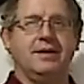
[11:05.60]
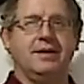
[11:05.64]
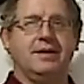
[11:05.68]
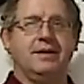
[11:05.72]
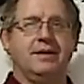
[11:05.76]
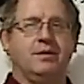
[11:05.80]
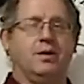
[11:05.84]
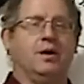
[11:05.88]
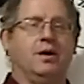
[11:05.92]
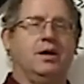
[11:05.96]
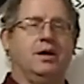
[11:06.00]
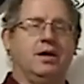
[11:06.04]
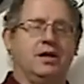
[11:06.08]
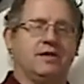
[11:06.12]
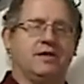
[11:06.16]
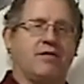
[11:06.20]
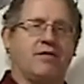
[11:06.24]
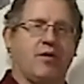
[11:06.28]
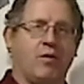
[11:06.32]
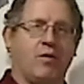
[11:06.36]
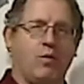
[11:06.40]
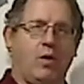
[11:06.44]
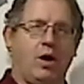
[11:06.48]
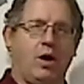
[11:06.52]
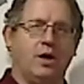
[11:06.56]
Well, it's for
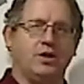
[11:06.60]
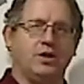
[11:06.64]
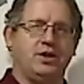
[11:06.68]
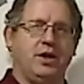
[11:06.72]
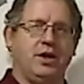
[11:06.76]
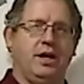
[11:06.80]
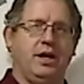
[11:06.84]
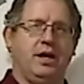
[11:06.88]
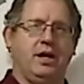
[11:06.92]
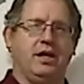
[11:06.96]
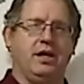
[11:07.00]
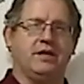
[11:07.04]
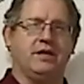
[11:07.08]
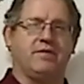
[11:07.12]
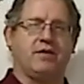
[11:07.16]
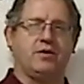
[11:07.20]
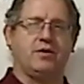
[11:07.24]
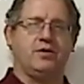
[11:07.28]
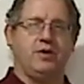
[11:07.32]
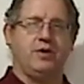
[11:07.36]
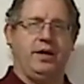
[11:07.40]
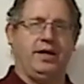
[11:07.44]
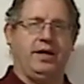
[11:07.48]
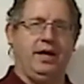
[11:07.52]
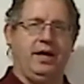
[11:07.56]
washing, it's for
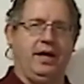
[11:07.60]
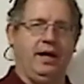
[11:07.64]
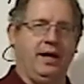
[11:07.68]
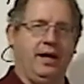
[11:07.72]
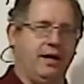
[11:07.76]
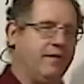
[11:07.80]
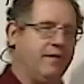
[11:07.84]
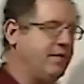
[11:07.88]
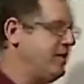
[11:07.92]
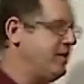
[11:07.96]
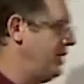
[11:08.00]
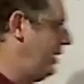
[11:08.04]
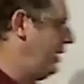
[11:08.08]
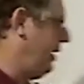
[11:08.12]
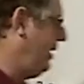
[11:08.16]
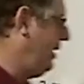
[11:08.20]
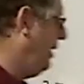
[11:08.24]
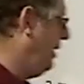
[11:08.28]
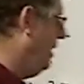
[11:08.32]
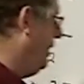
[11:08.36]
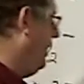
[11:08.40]
drinking and everything.